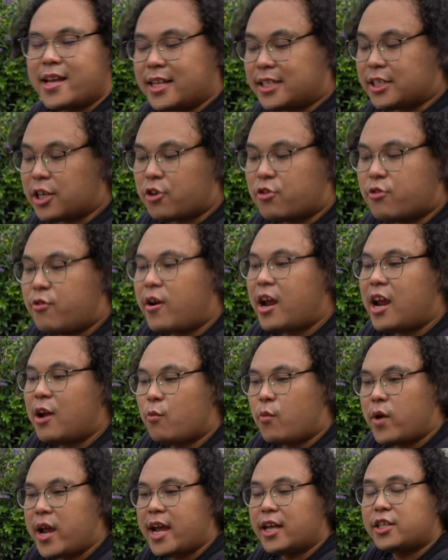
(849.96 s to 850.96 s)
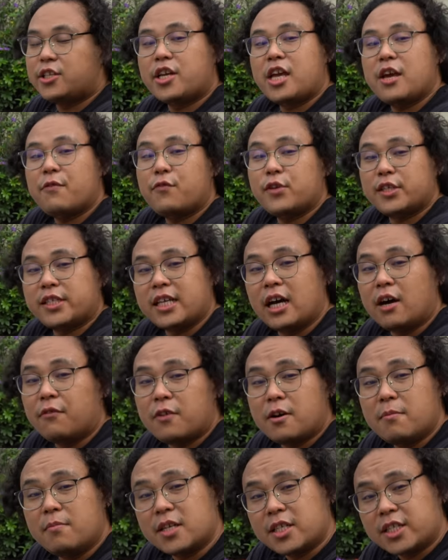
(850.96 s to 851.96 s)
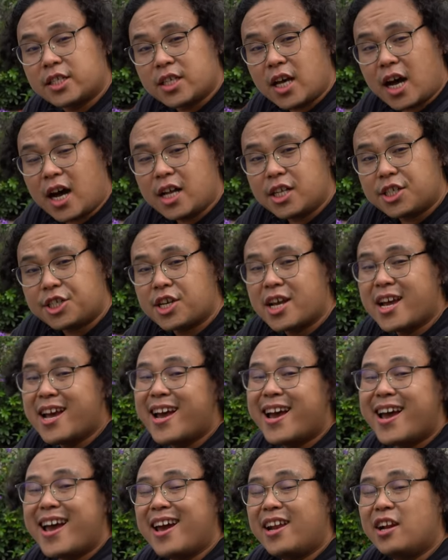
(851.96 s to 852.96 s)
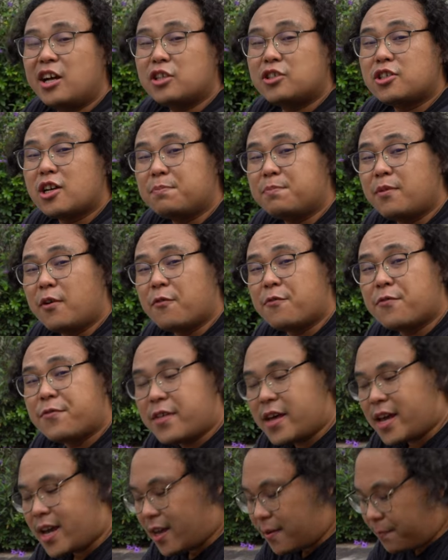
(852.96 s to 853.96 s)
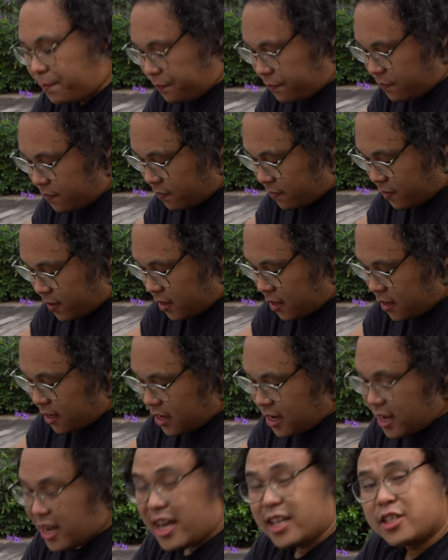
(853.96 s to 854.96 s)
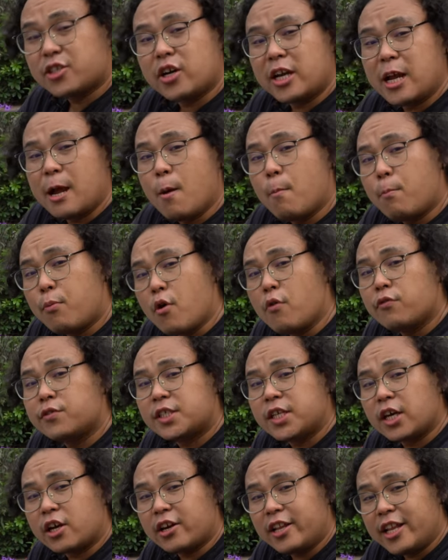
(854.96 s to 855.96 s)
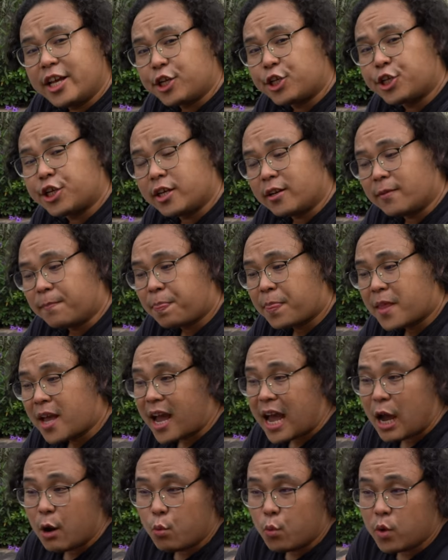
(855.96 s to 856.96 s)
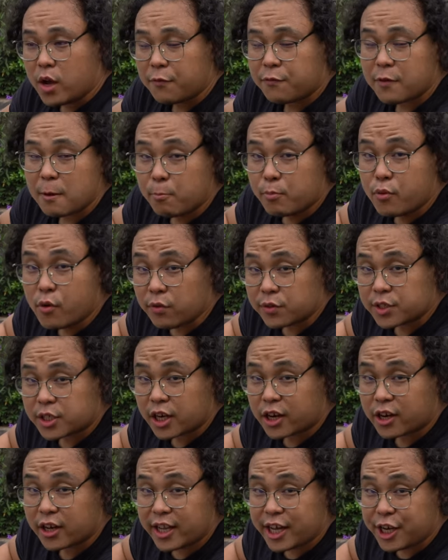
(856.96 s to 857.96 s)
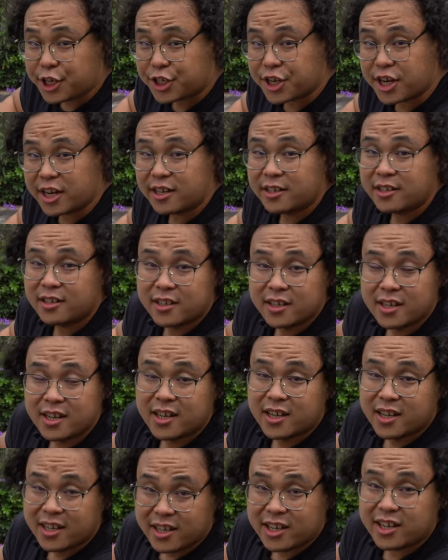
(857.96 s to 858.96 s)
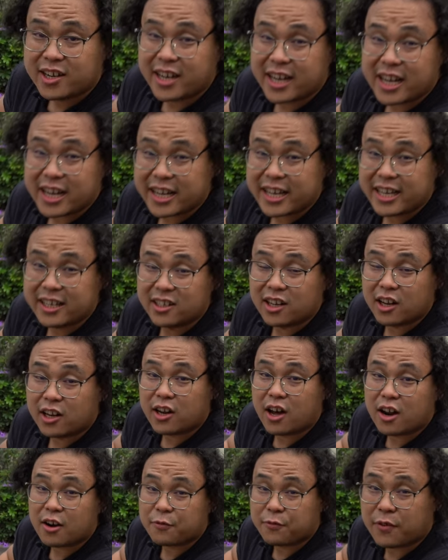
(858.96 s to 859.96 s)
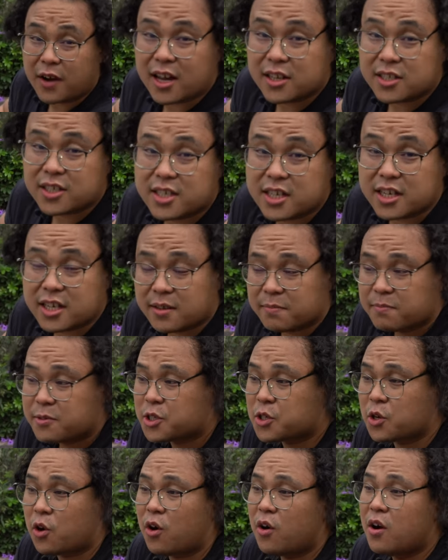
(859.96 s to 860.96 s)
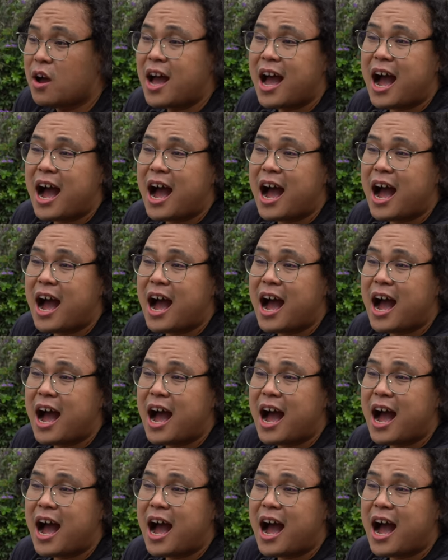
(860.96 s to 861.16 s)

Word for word: It's a great way to give yourself a massage and on top of that, it's gonna improve circulation. And with improved circulation, you're gonna heal a lot faster. So